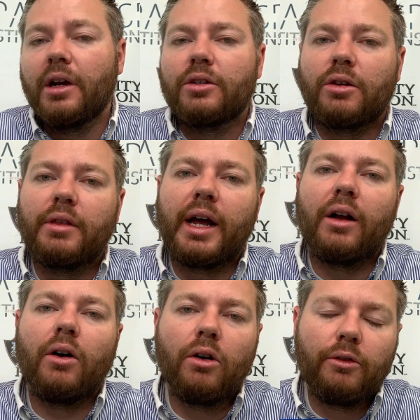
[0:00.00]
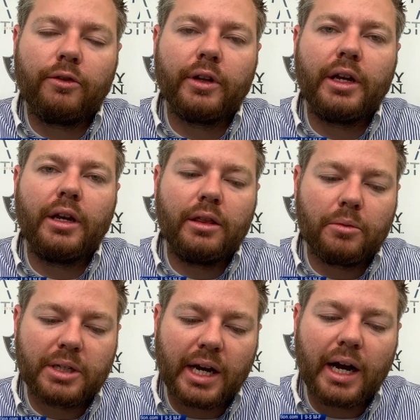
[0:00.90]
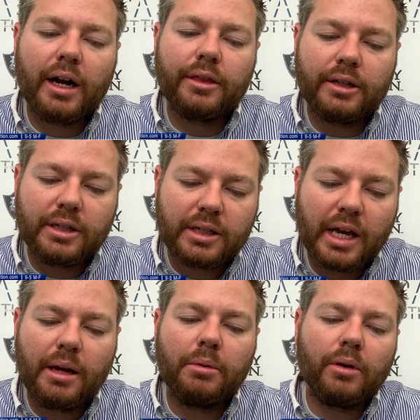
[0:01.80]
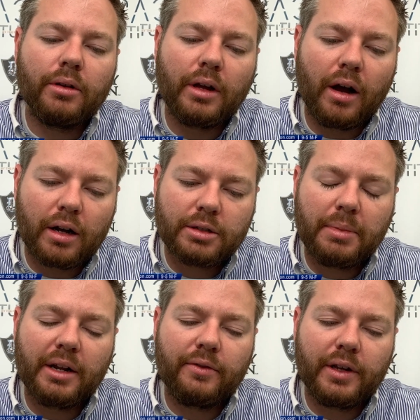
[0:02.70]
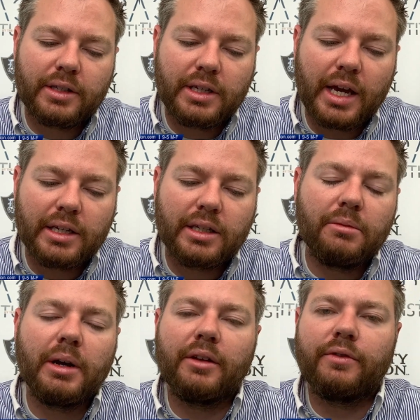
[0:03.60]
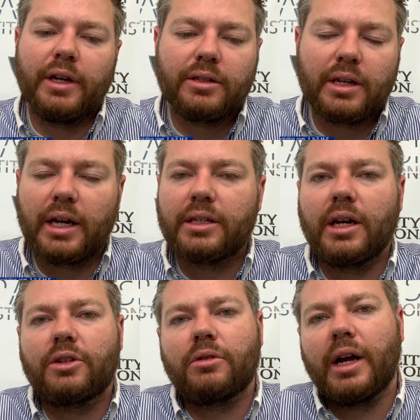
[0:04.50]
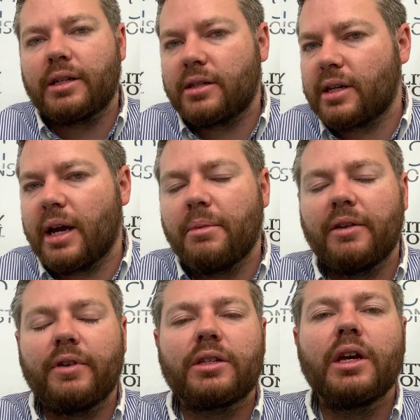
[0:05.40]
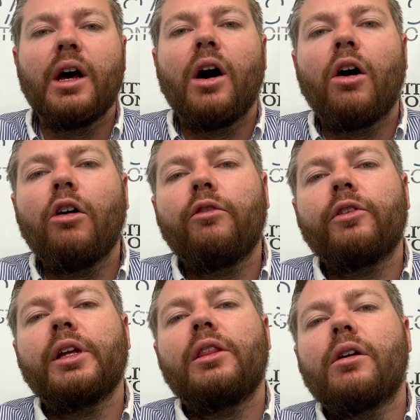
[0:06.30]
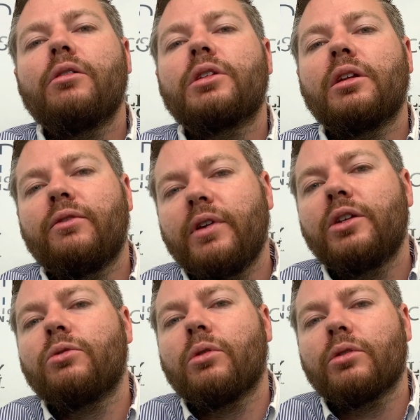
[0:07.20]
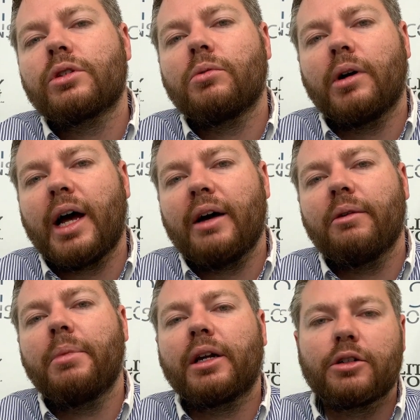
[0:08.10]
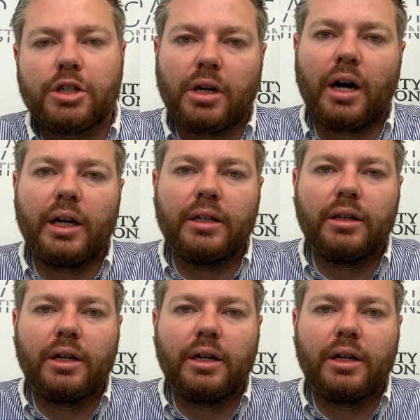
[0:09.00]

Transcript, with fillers: So that hopefully the retired, the disabled, O X benefits, D A C benefits, et cetera, S S I benefits, hopefully those individuals will have a better shot